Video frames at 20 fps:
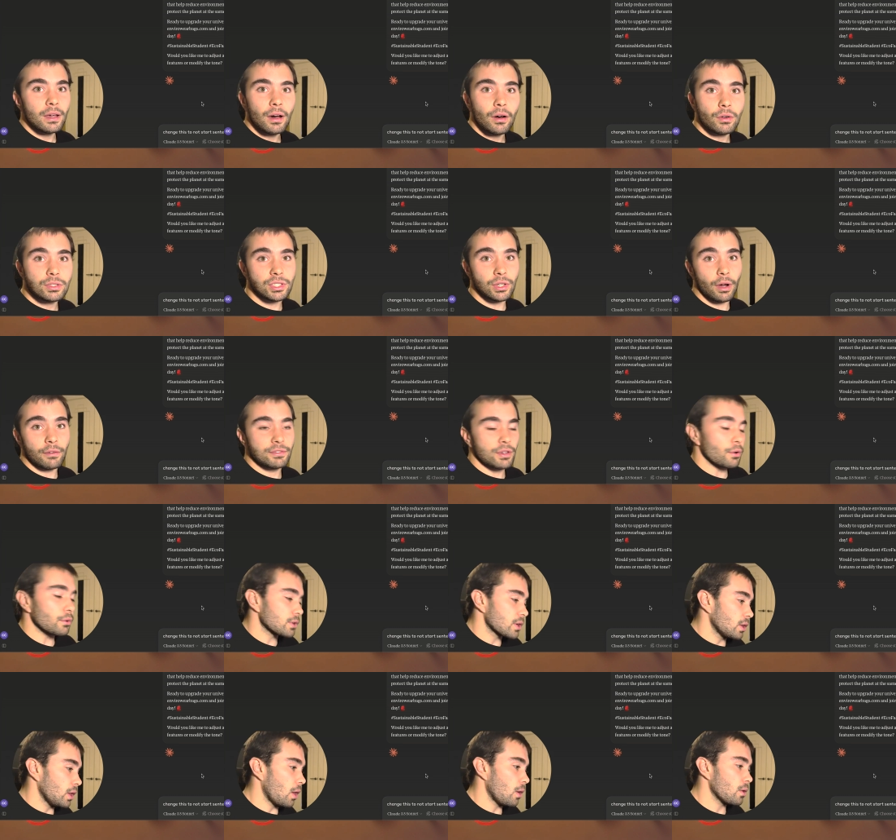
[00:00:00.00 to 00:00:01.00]
So I've told
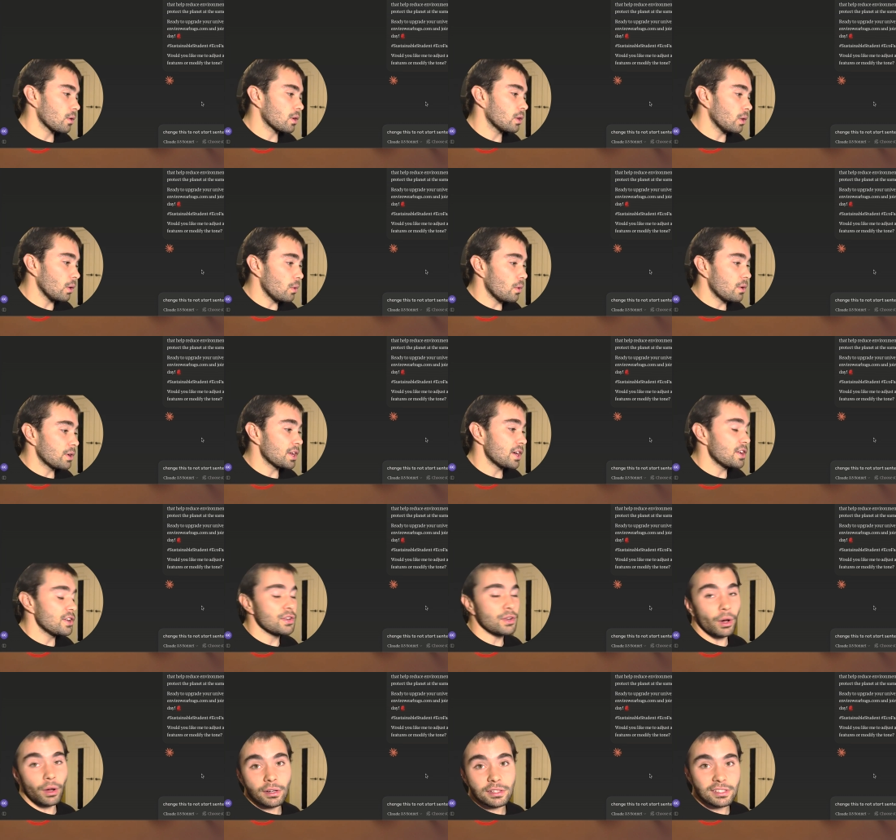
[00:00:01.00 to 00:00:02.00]
Claude
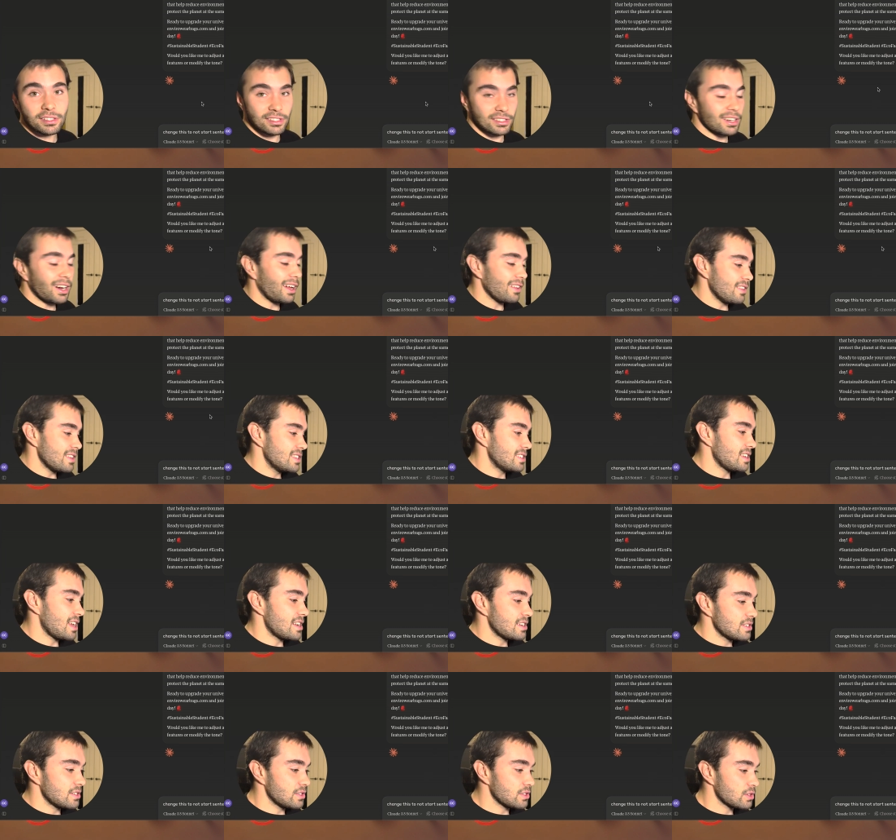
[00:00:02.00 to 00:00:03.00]
not to start this
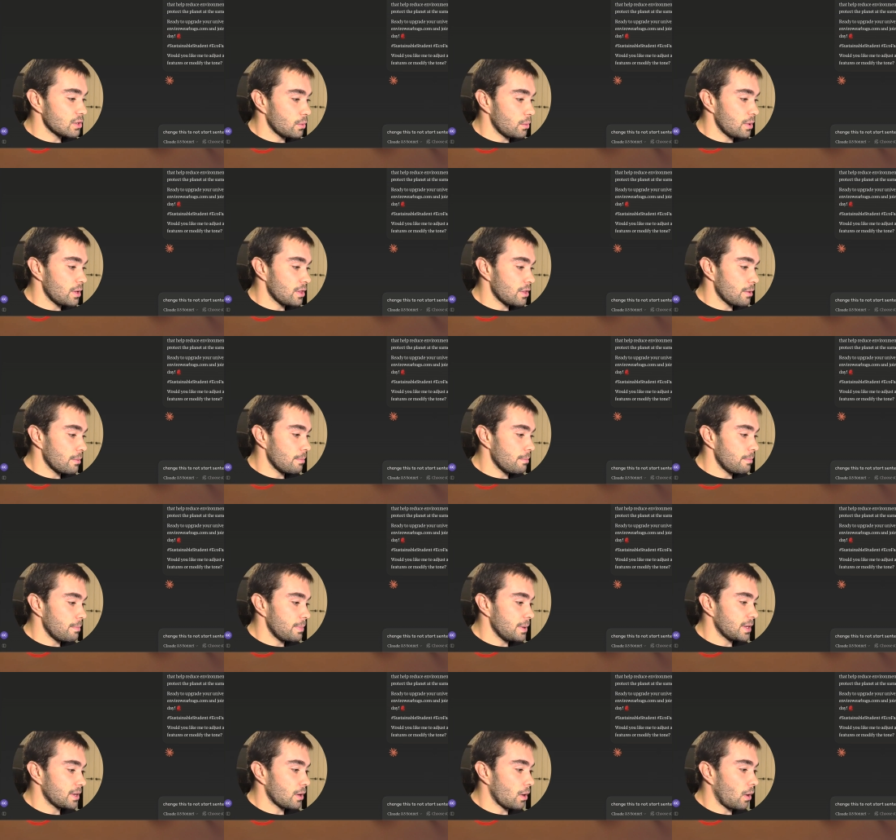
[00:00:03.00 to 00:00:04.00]
sentence with
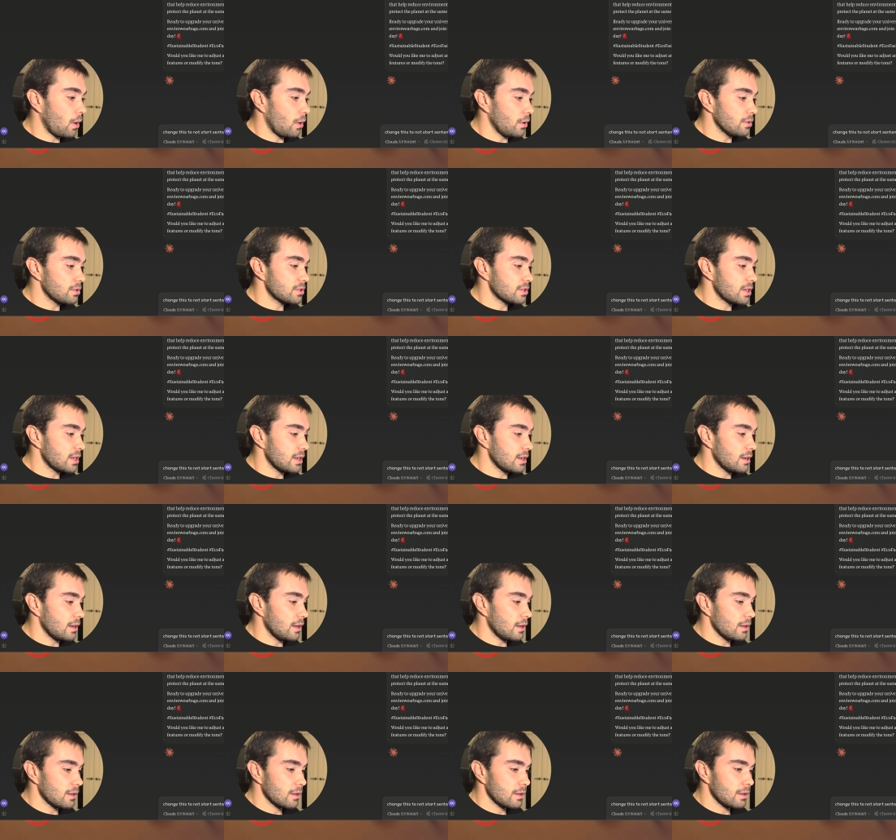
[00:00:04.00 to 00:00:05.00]
because
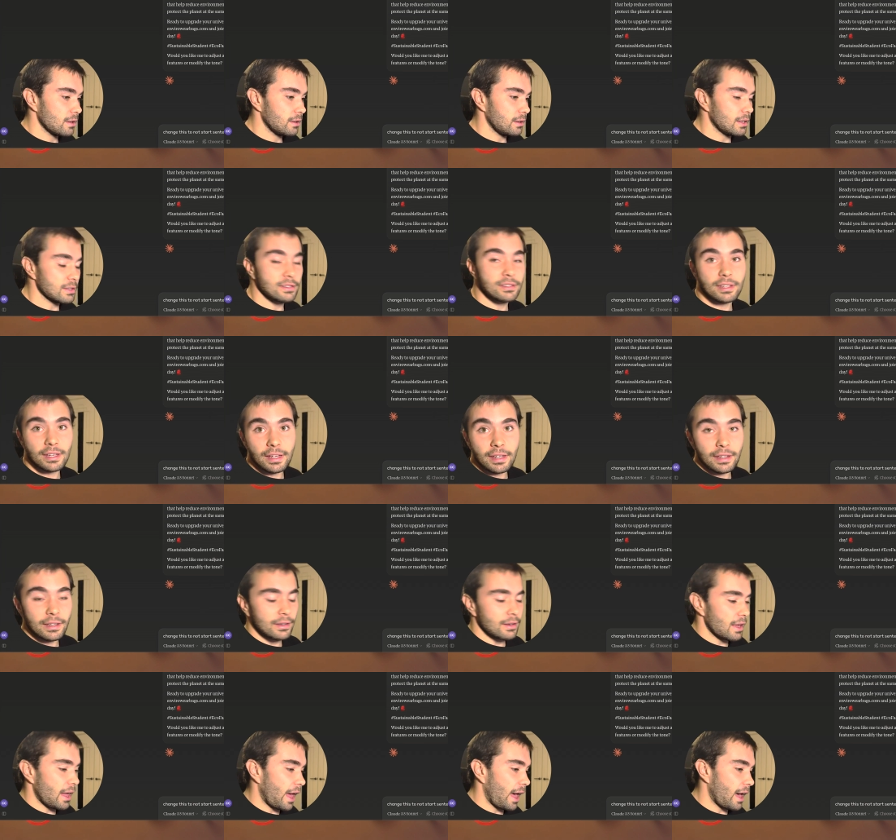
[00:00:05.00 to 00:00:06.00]
here. Let's
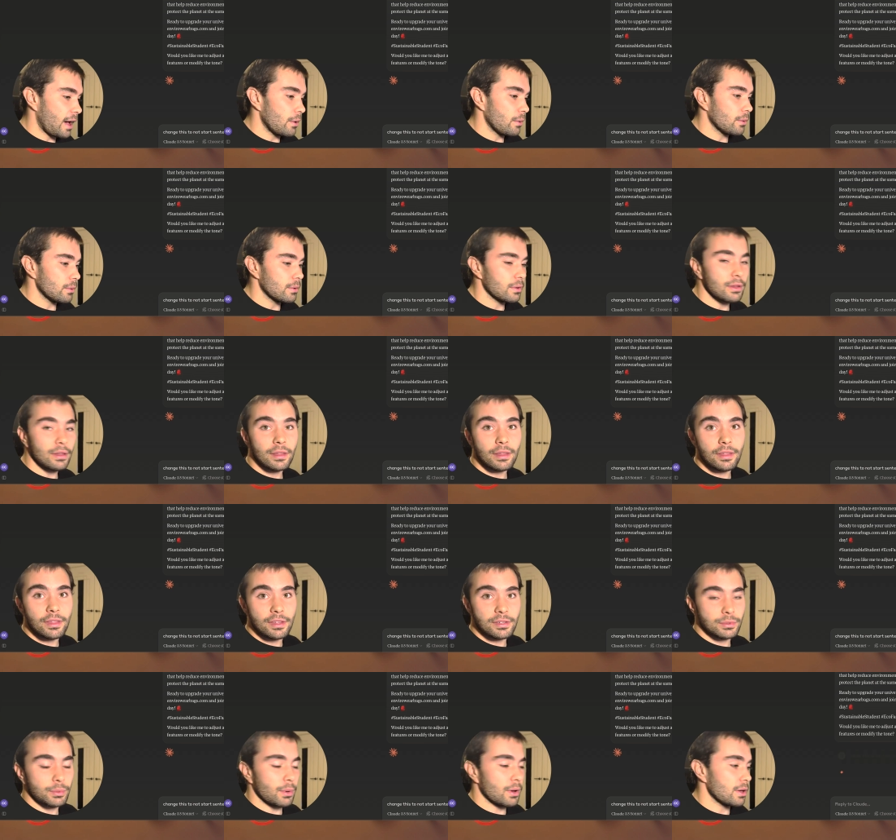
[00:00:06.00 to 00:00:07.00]
see how
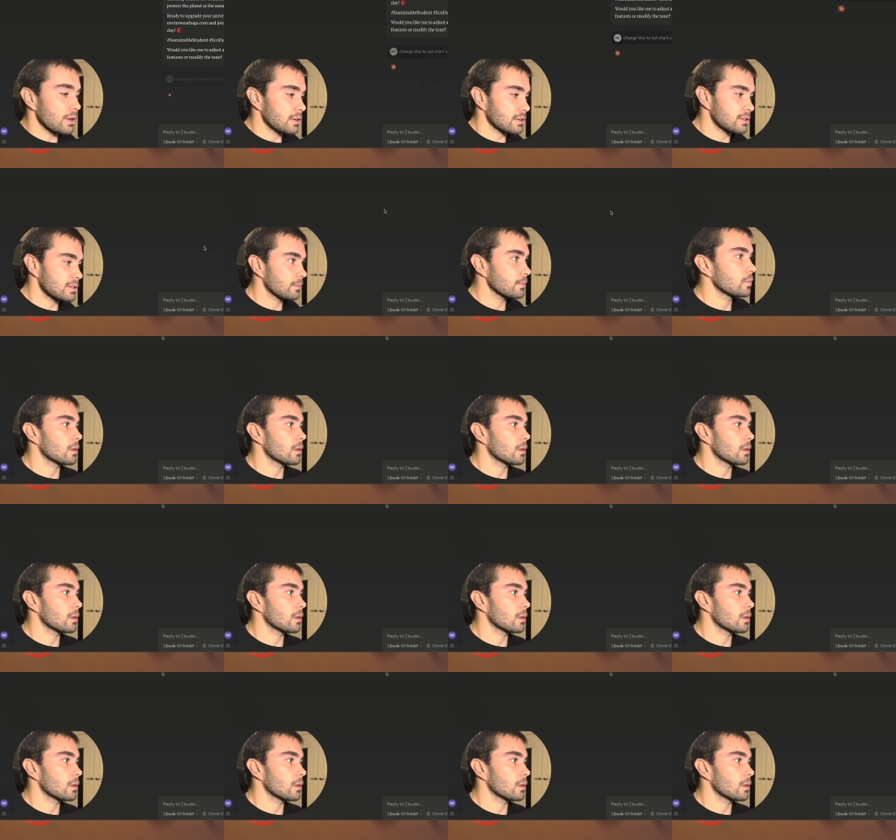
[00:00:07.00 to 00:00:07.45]
this works.